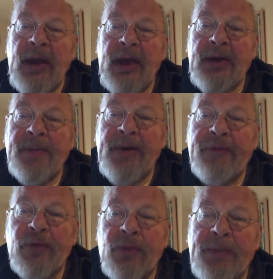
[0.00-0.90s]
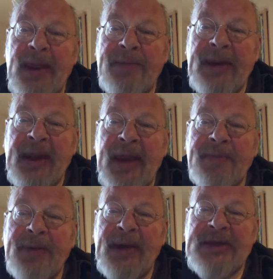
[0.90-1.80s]
and above all, they became
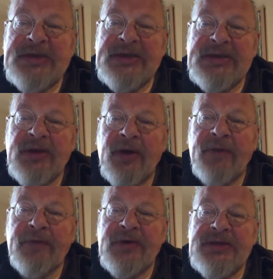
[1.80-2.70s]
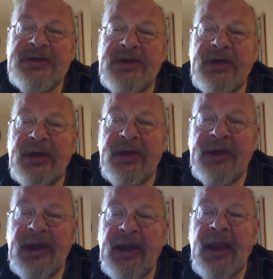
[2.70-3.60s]
places of Christian
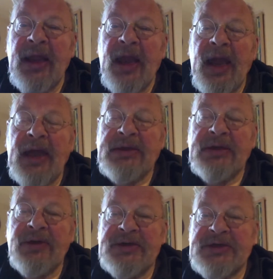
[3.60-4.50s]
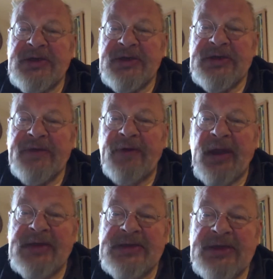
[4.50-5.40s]
learning and Christian
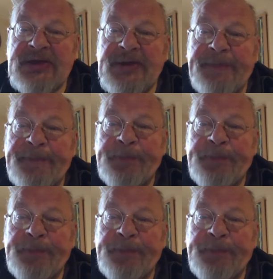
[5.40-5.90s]
civilization.